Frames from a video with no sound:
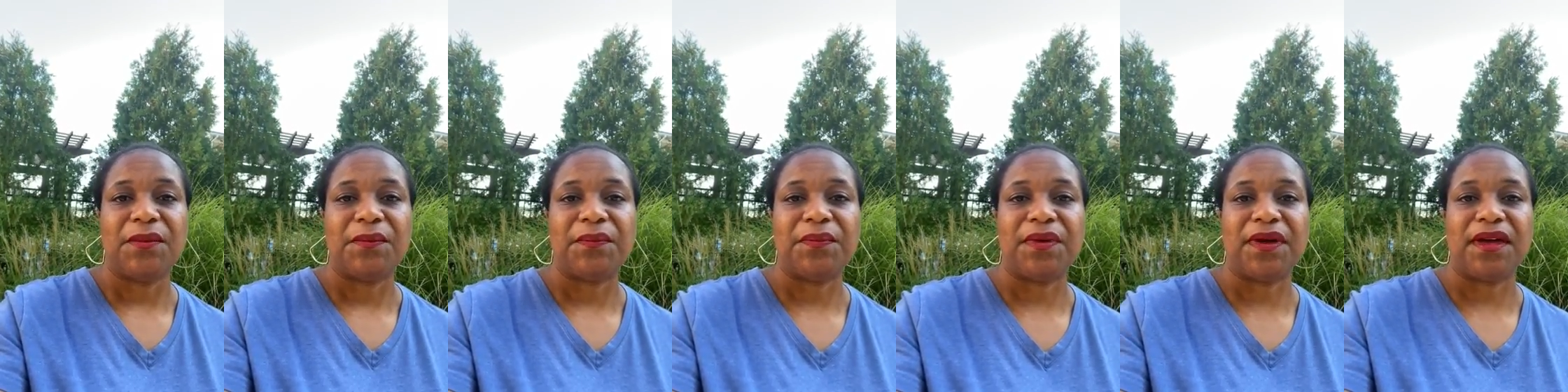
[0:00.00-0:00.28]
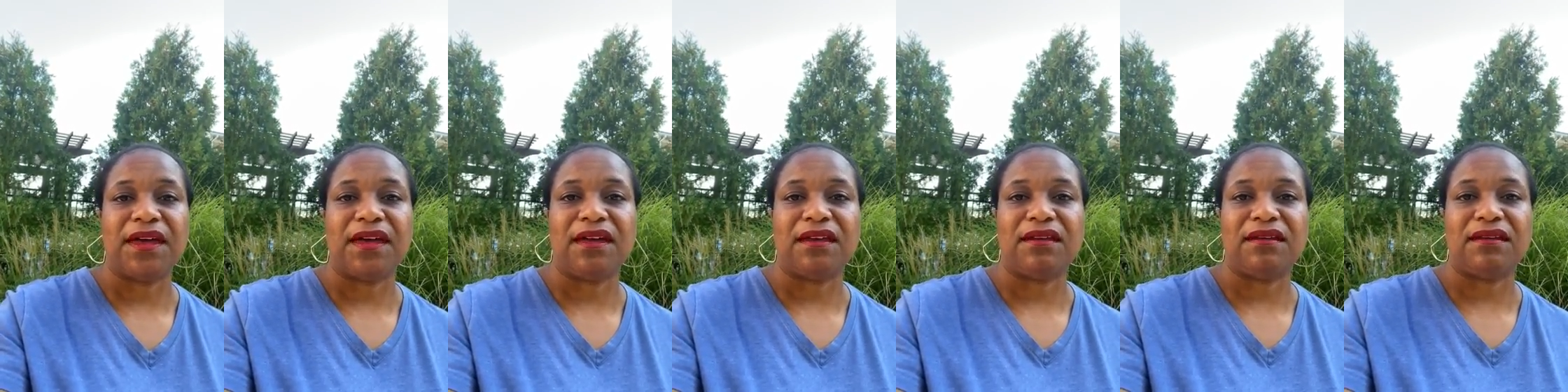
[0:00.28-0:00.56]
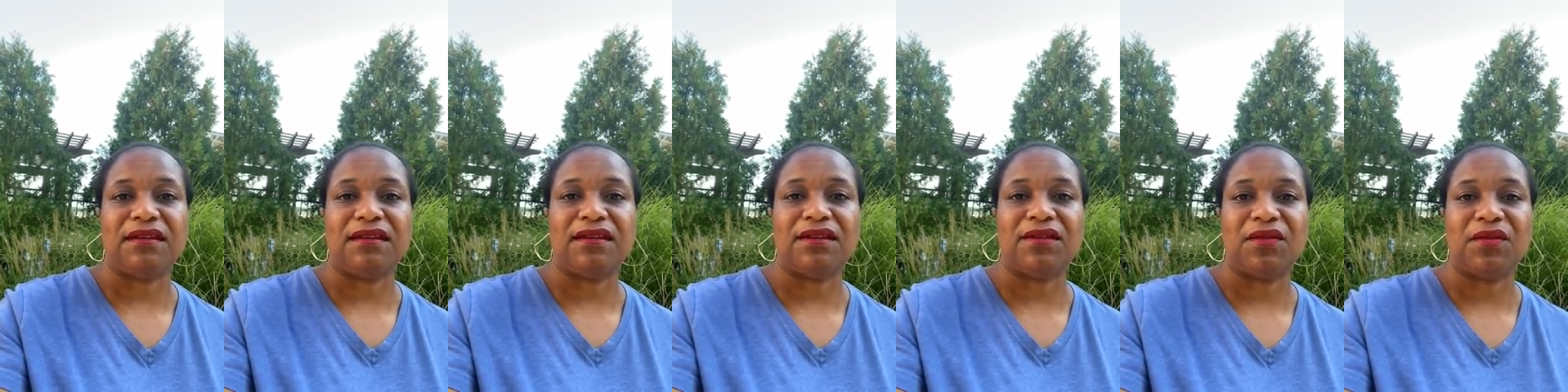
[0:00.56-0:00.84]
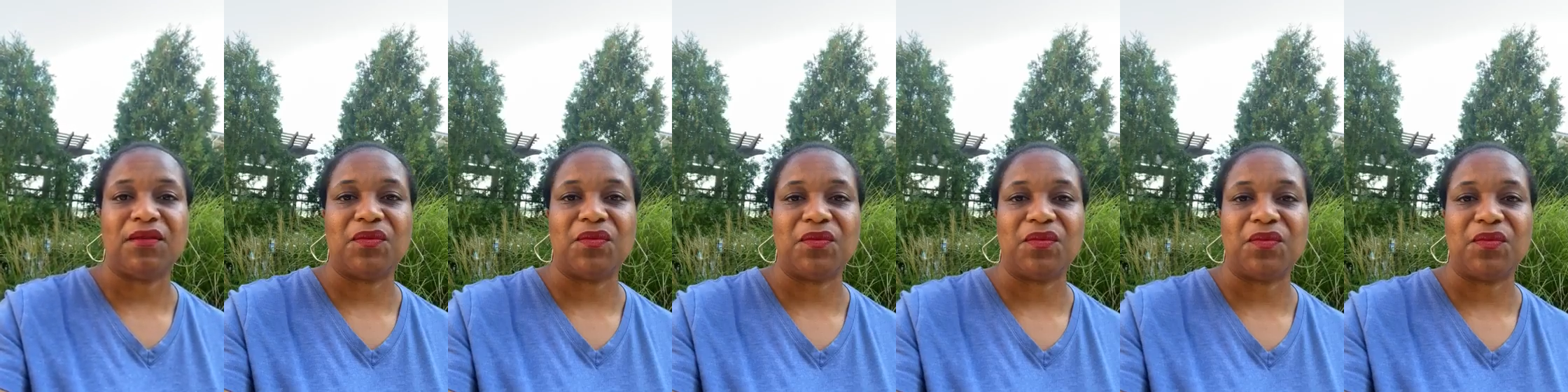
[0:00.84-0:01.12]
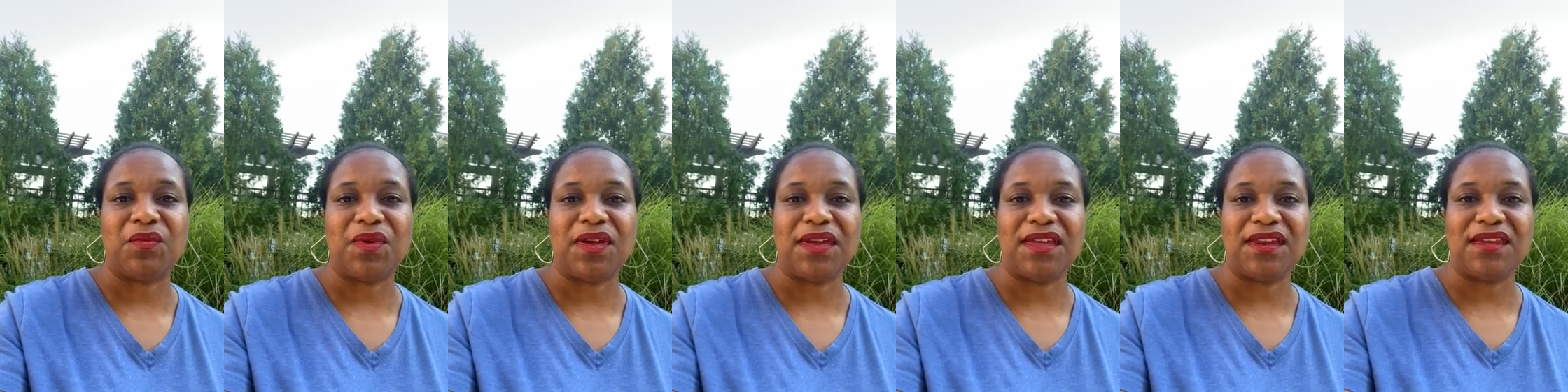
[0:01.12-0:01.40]
but
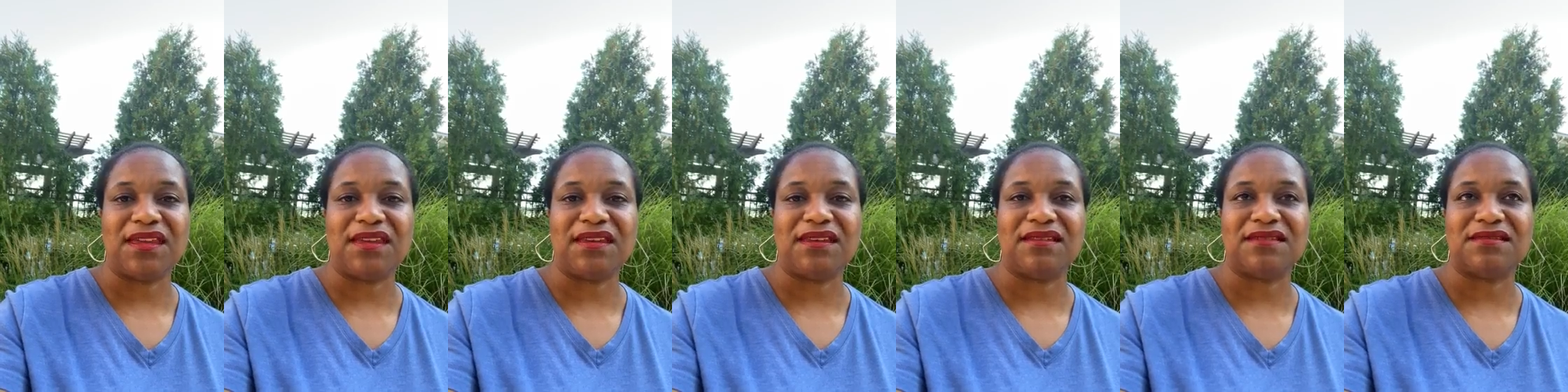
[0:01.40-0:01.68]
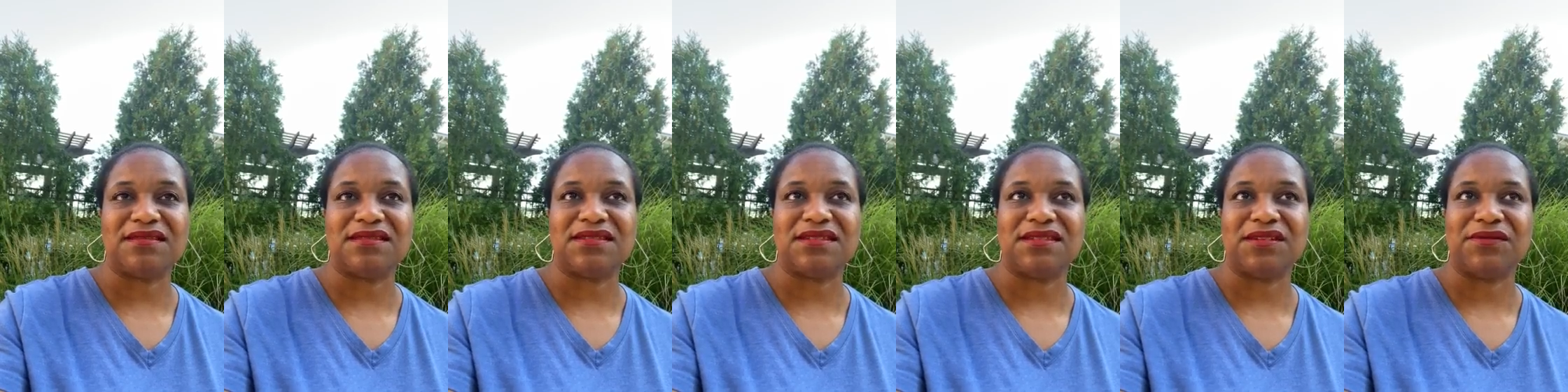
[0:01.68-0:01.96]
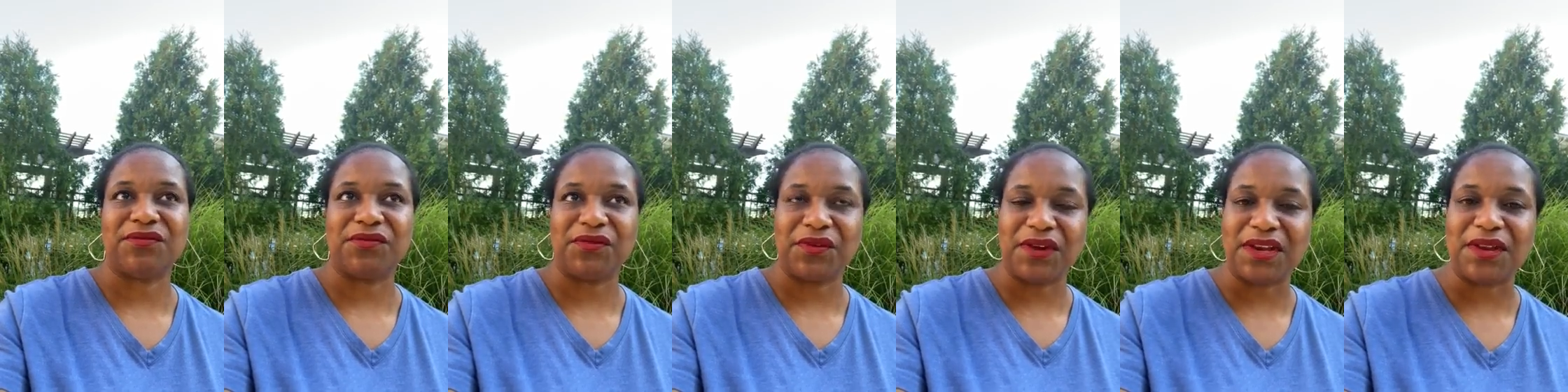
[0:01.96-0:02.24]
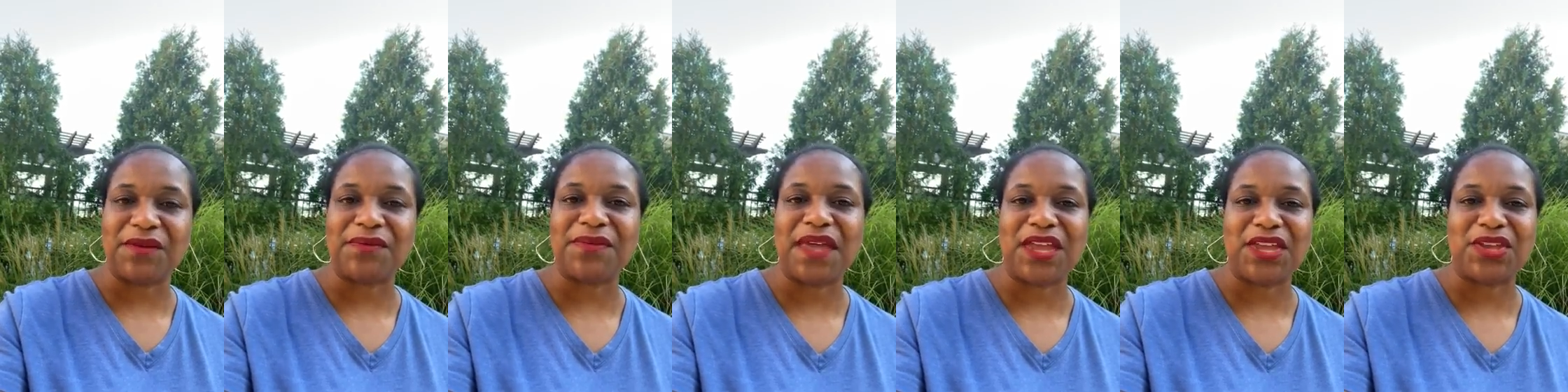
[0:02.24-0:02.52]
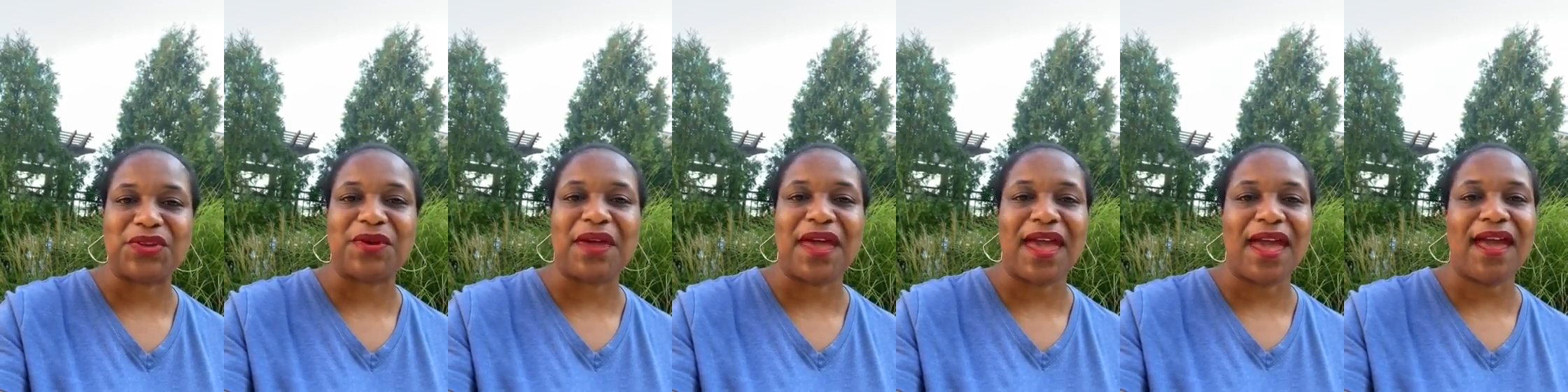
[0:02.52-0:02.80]
when it's a freedom
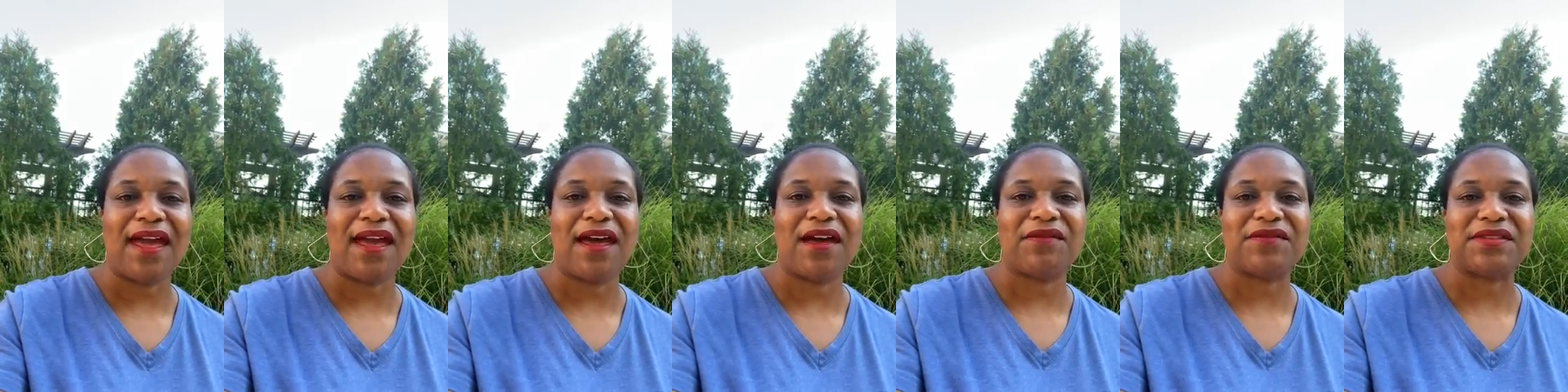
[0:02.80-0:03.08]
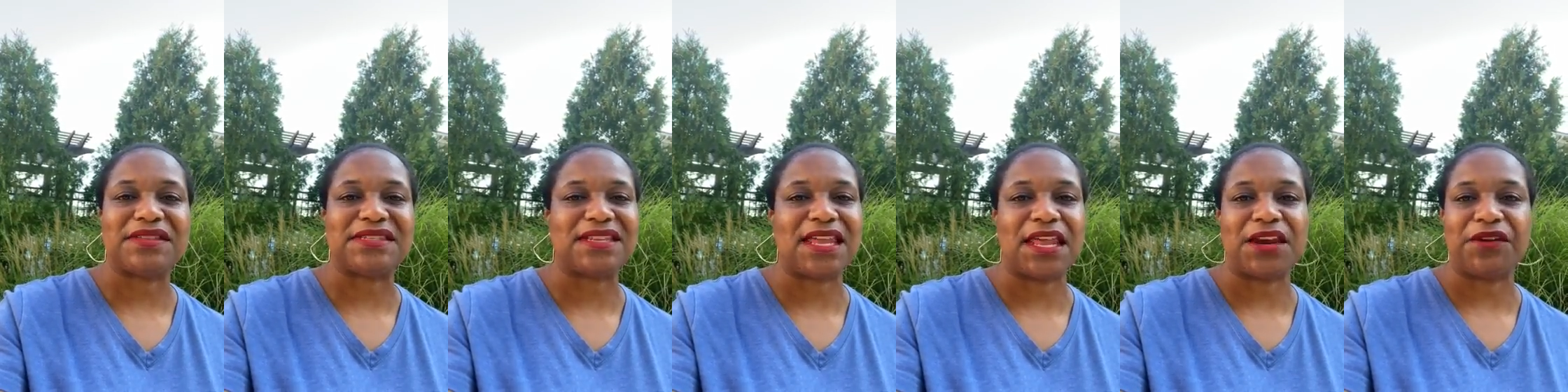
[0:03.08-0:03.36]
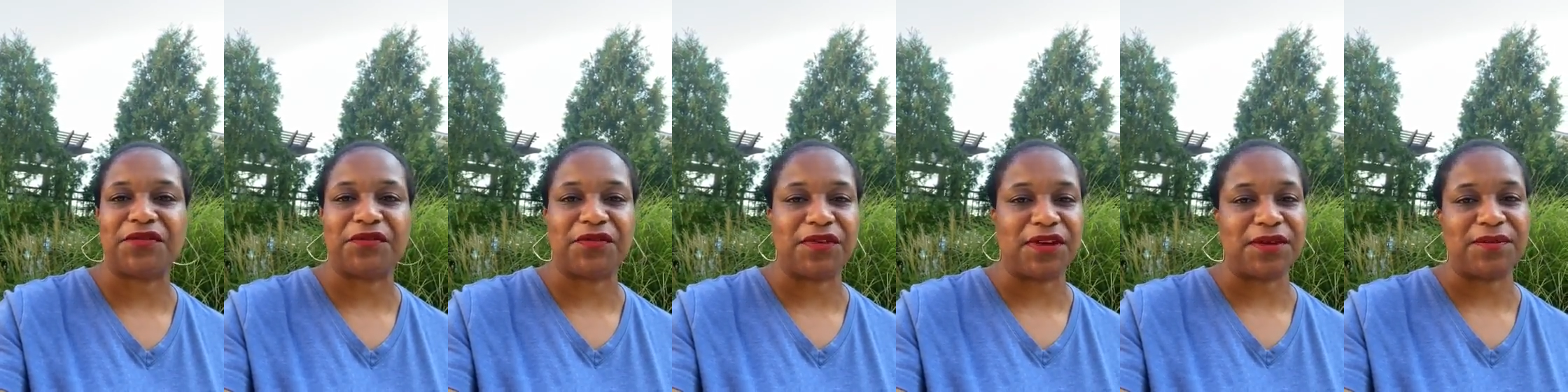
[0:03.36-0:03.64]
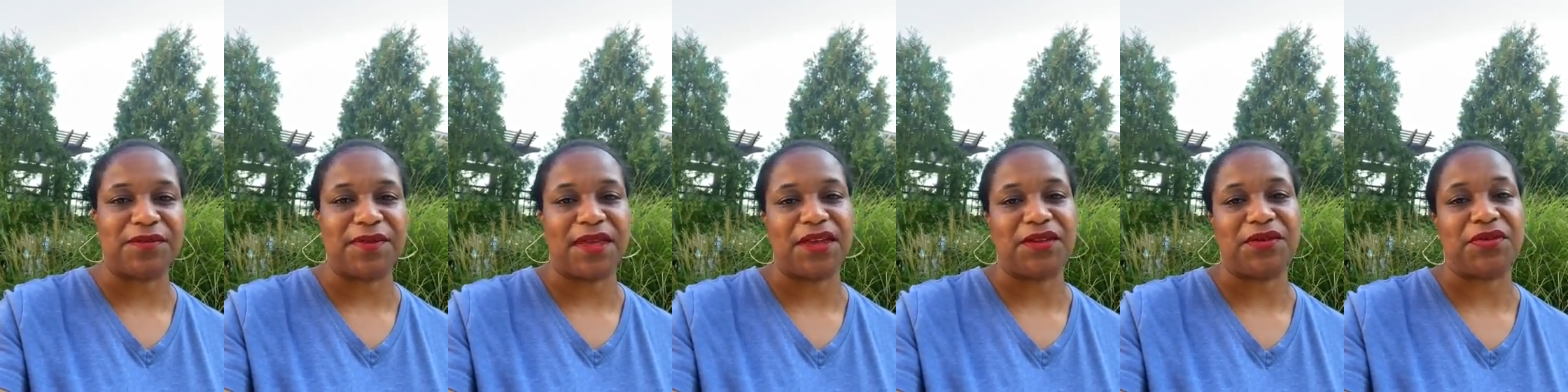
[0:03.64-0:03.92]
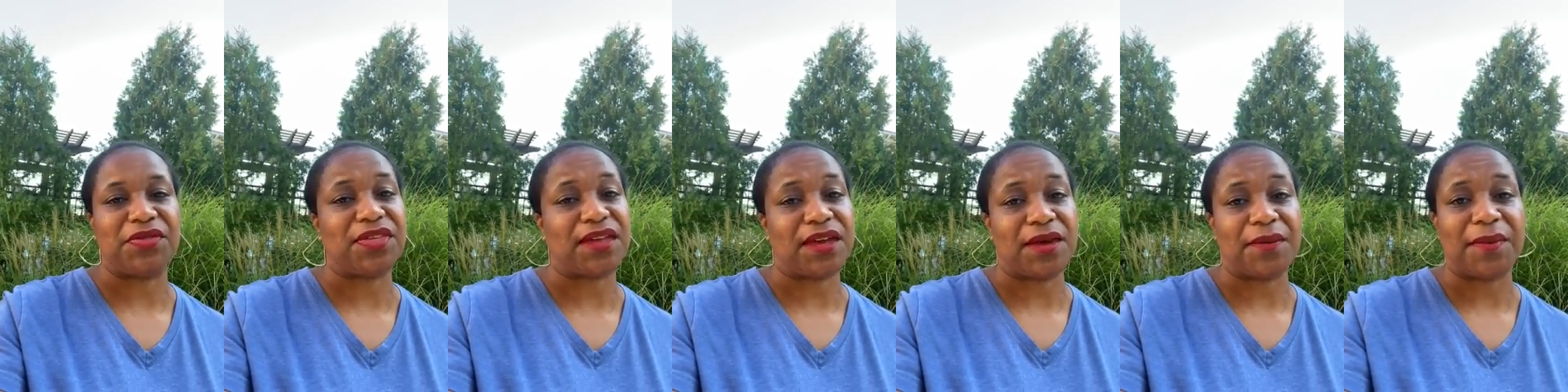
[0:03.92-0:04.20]
that you have, it's not a freedom that you
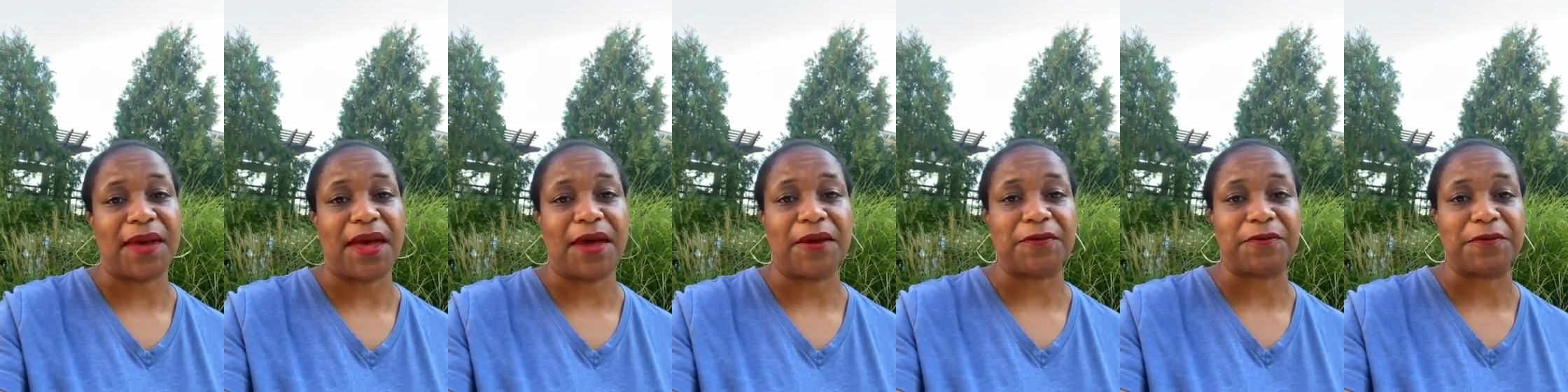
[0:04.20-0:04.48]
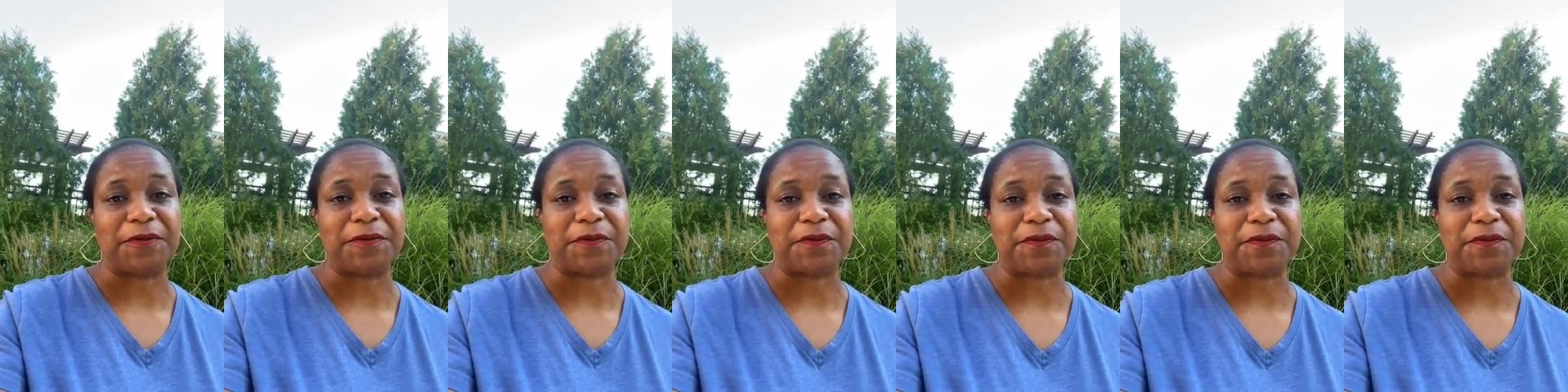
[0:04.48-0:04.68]
think about.